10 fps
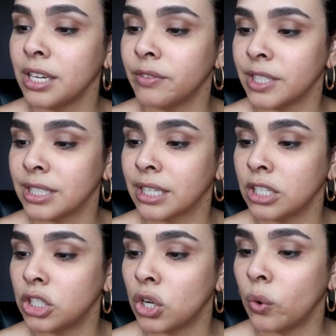even
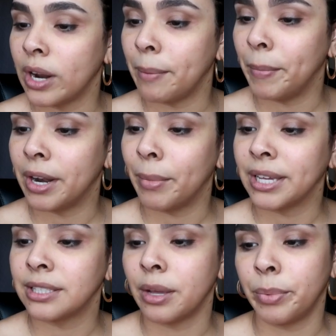skin tone and
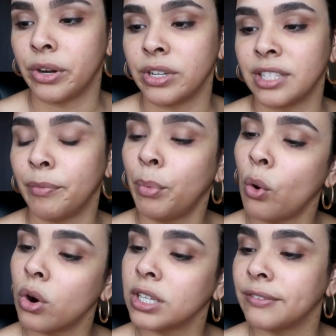minimize the appearance of
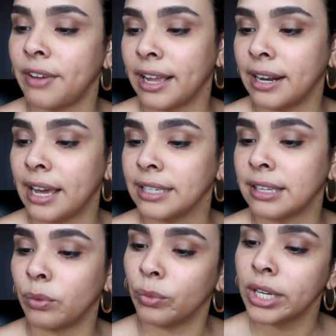pores, fine lines,
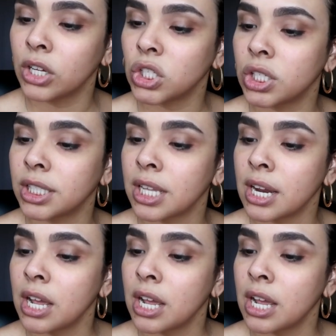and wrinkles.